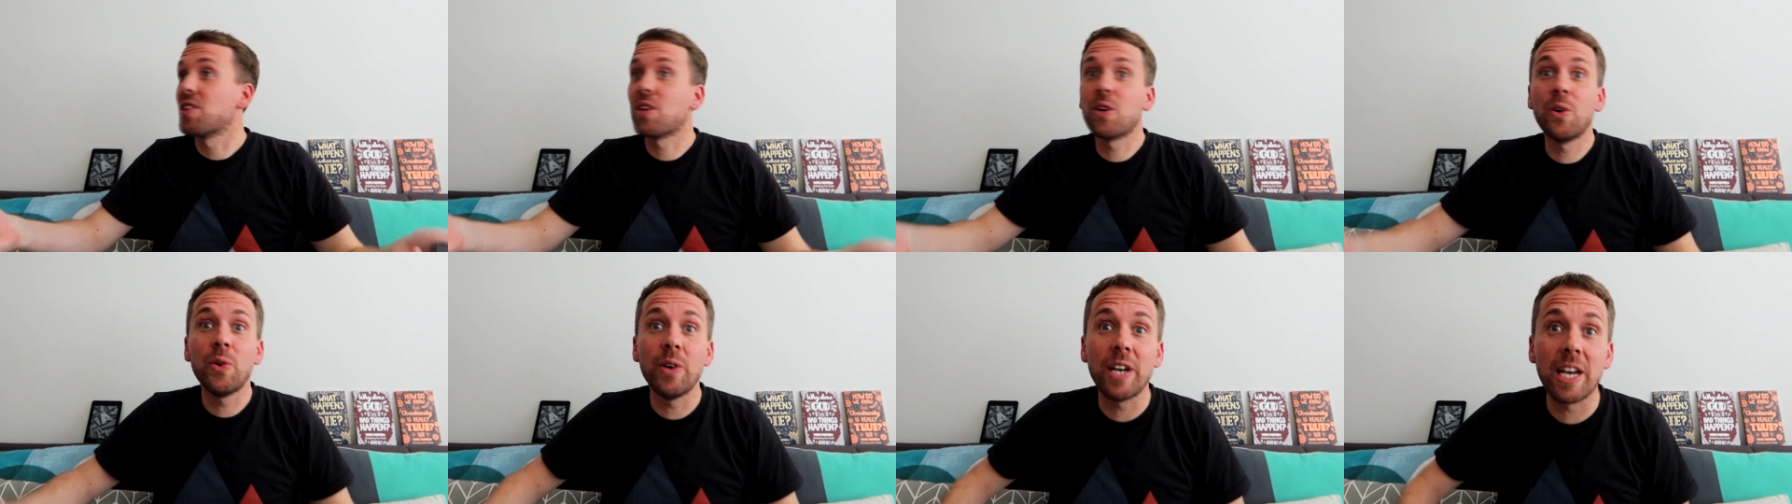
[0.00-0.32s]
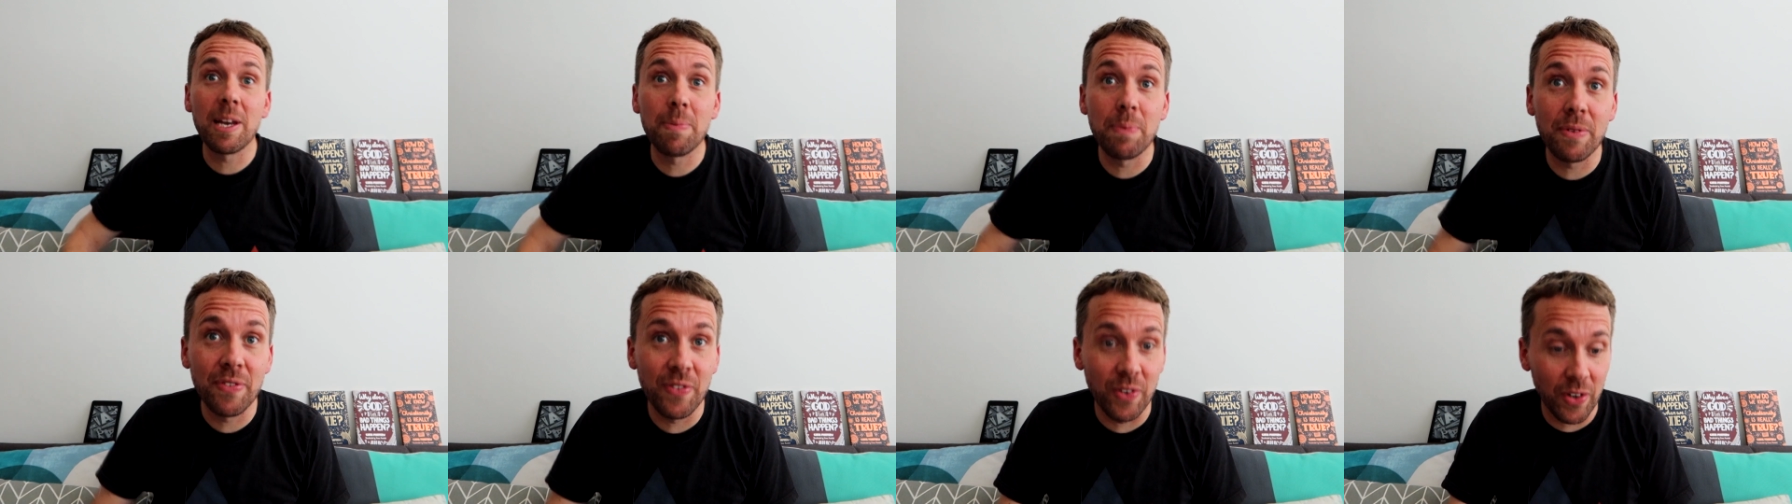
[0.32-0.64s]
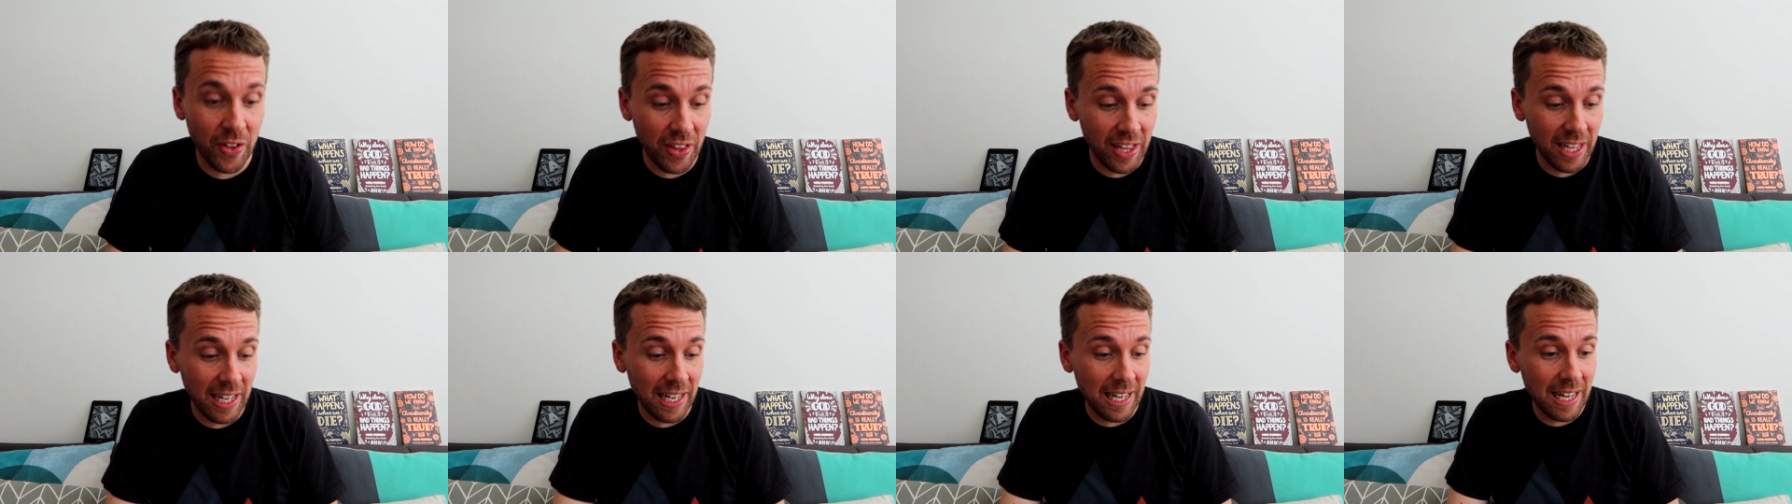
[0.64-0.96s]
quick
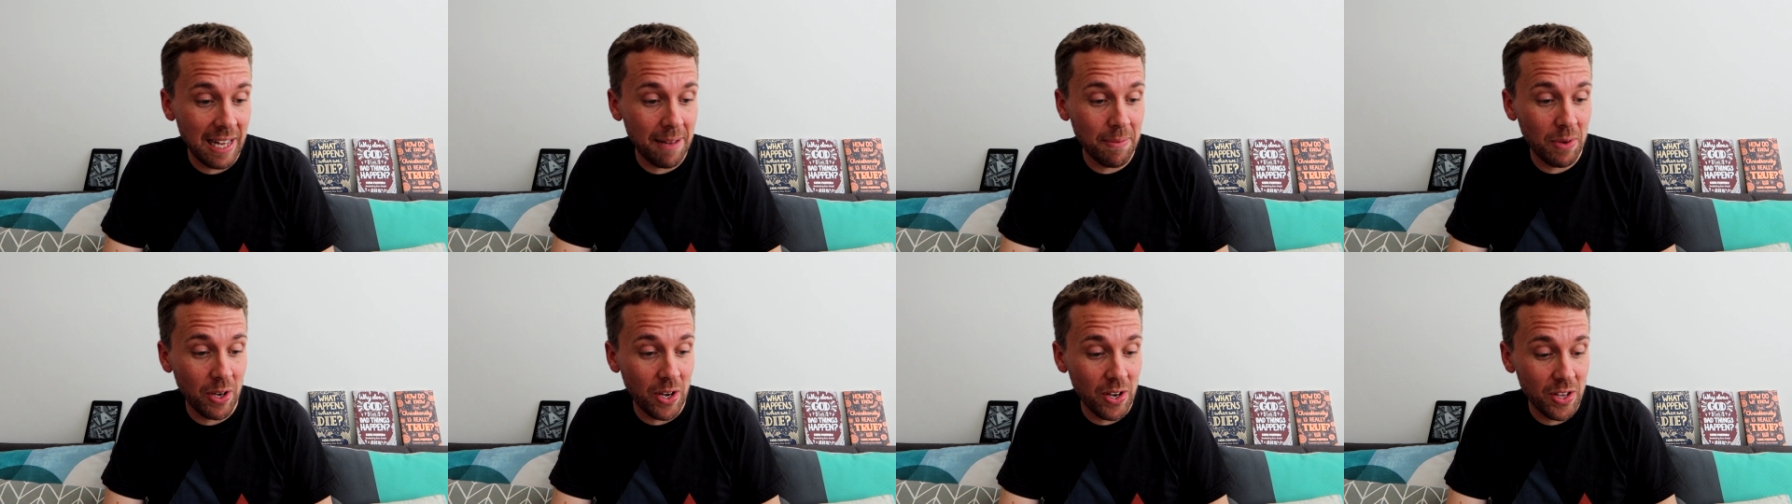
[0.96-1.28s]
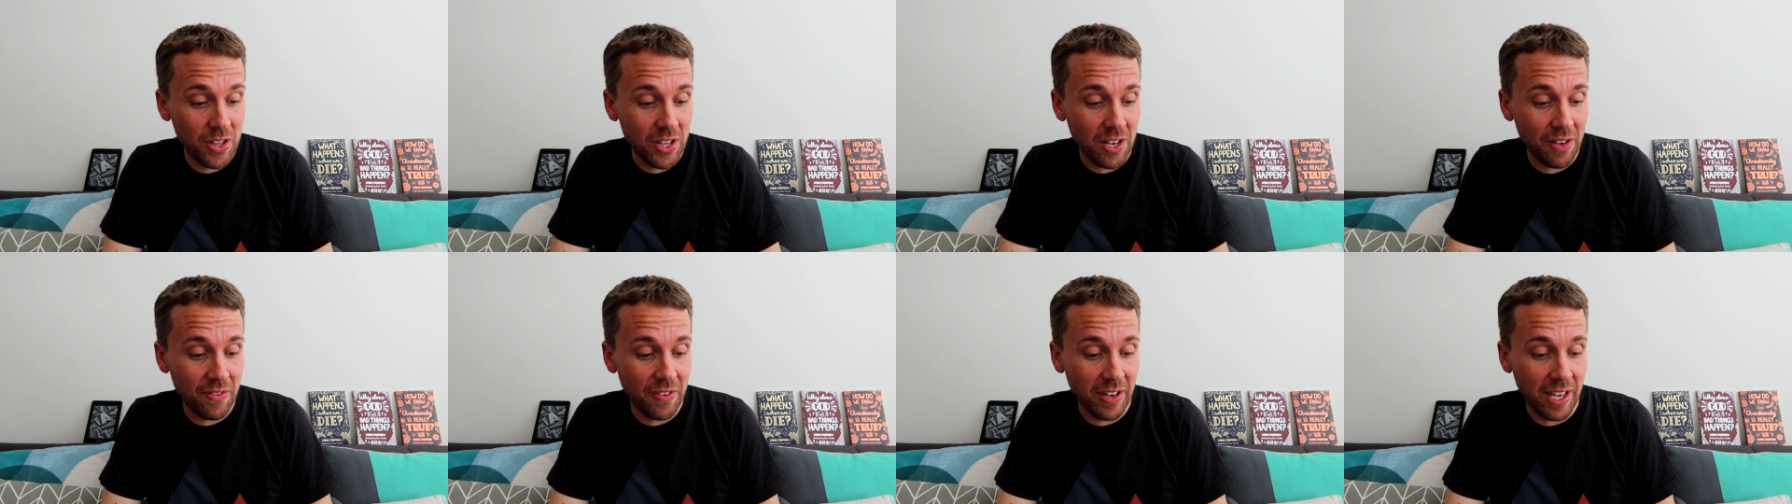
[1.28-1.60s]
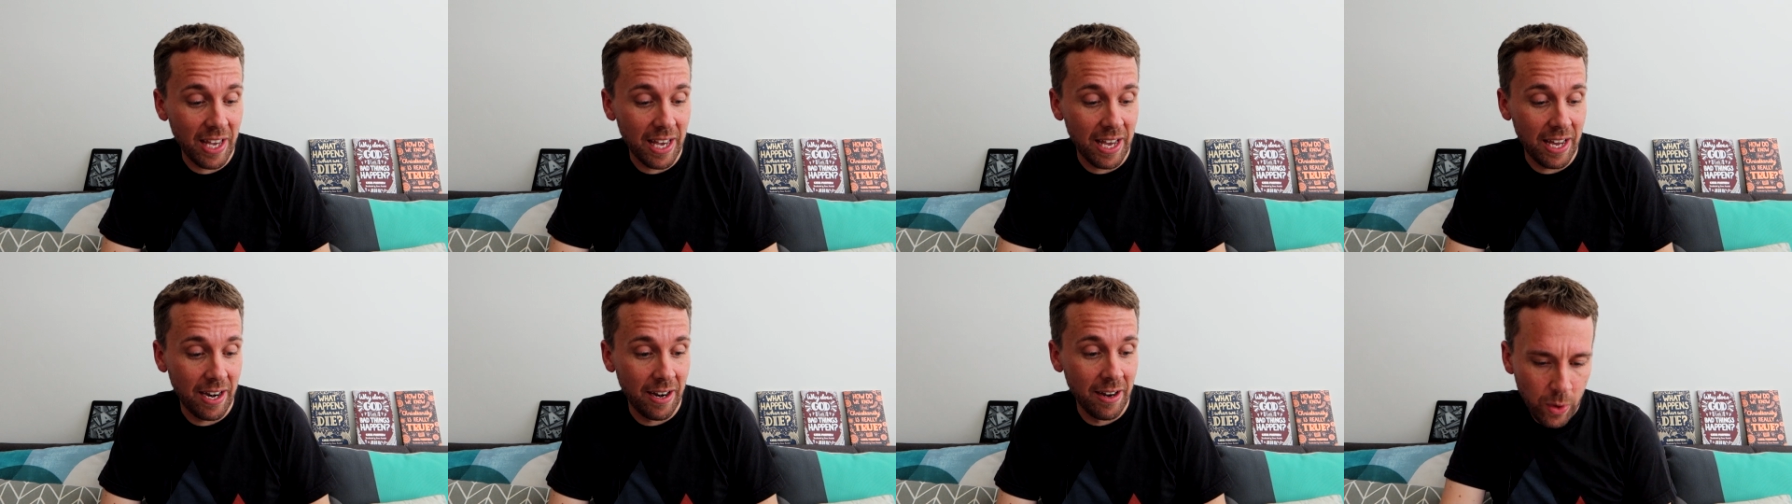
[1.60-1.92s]
before the alarm goes off again.